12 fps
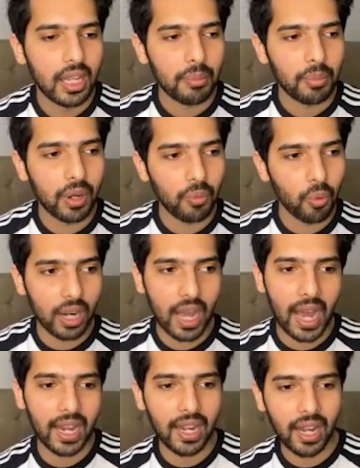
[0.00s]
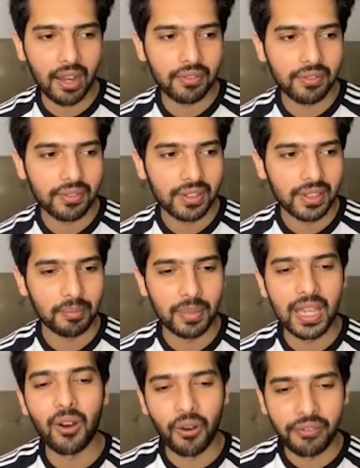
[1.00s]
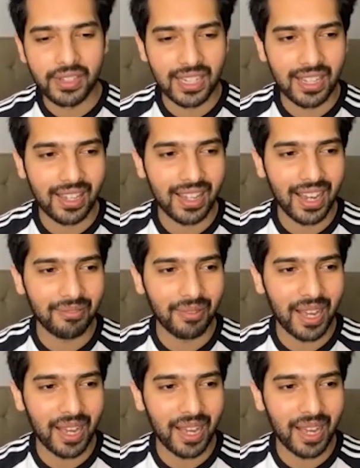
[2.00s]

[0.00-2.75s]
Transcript: but what i love being obviously i'm